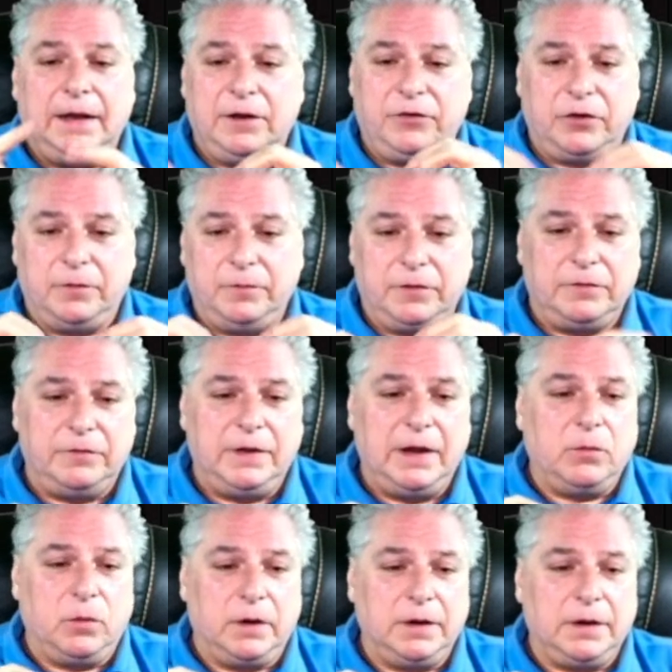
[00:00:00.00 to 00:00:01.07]
terms of
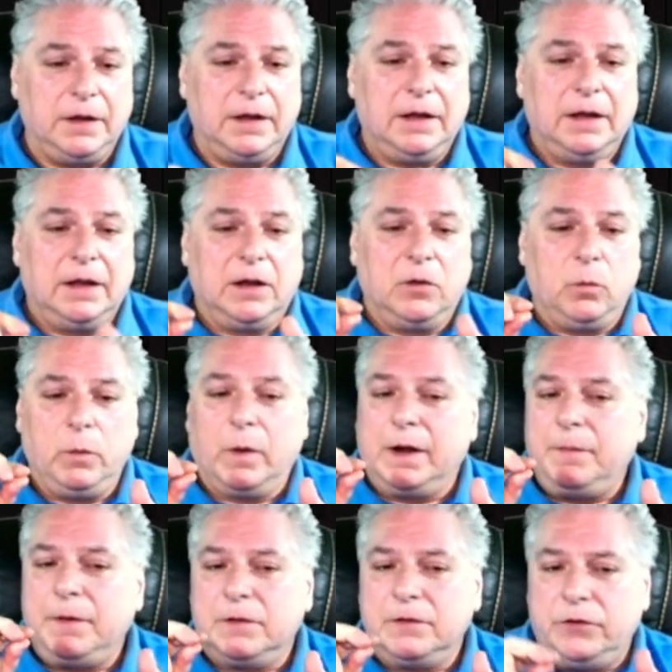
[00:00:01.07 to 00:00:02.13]
network. We
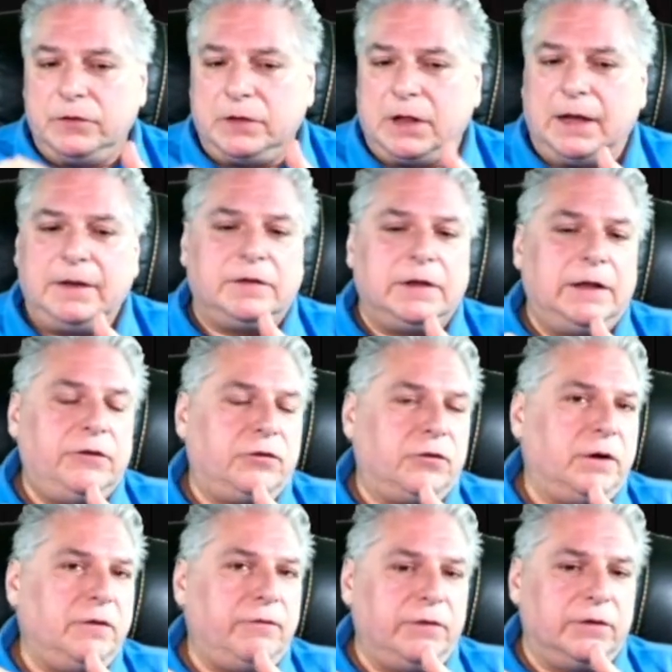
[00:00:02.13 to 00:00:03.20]
want to be able to do client-side
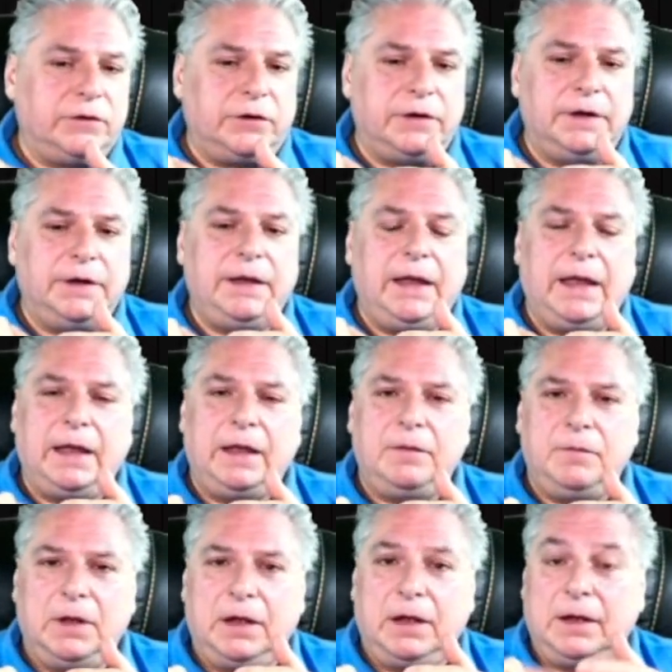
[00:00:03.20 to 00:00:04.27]
sorting, filtering,
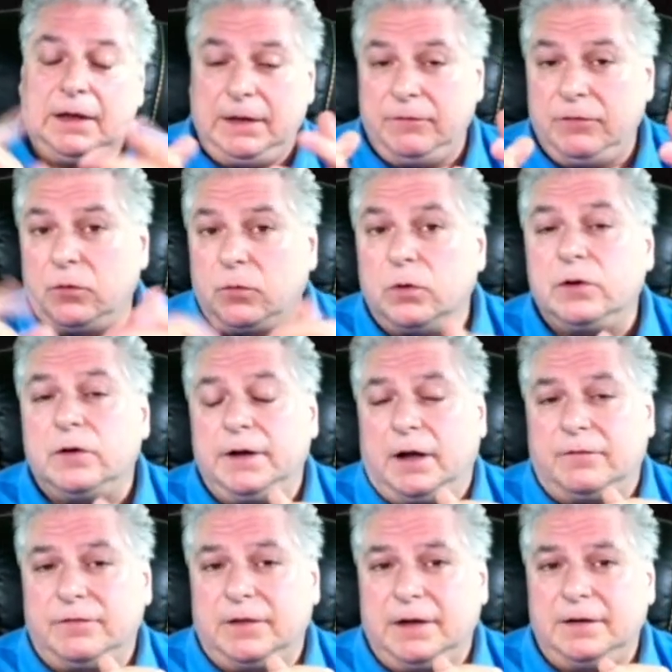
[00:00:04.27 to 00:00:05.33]
and even ordering
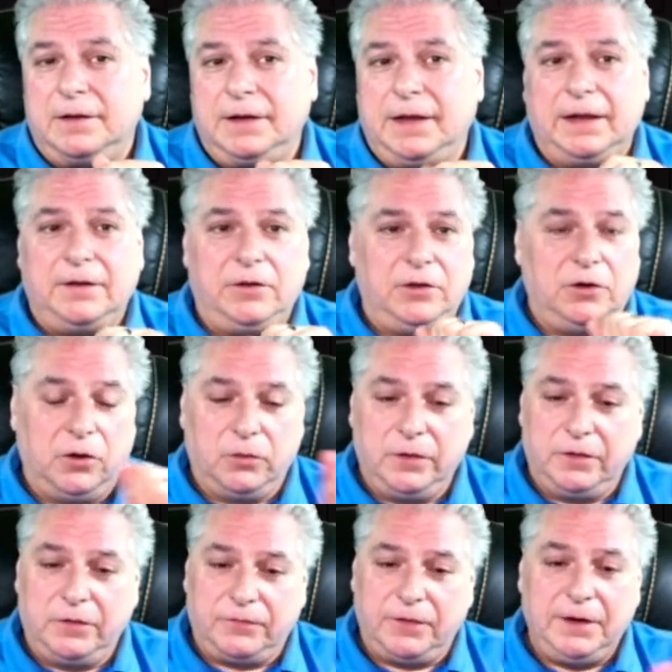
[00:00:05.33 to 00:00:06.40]
offline. Again, you go
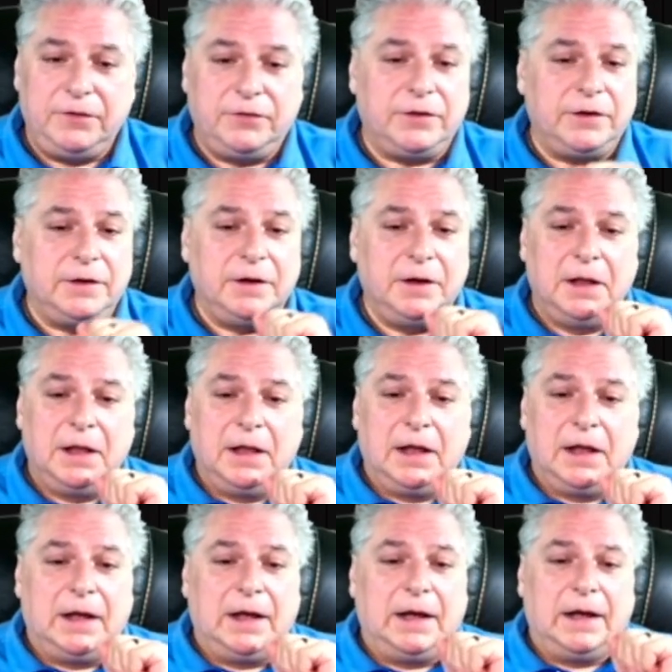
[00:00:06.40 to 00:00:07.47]
into the freezer
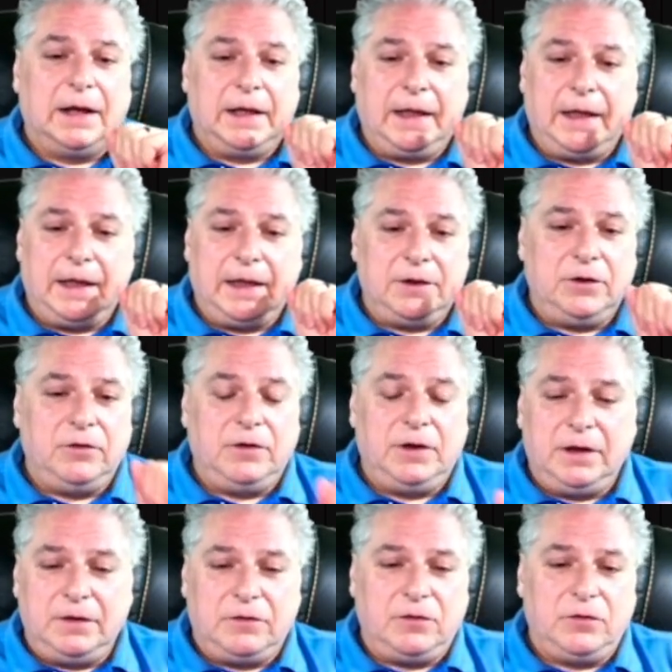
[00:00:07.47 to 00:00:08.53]
and you
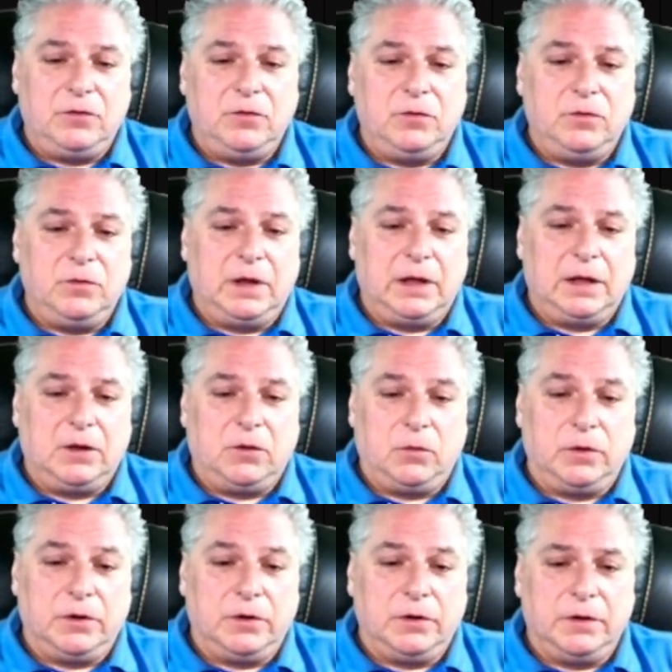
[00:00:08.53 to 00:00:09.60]
need to
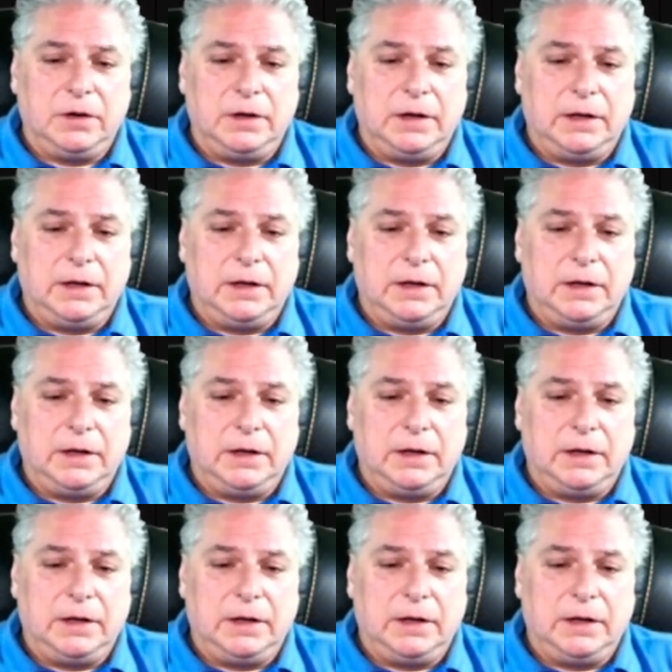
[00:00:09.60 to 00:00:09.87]
order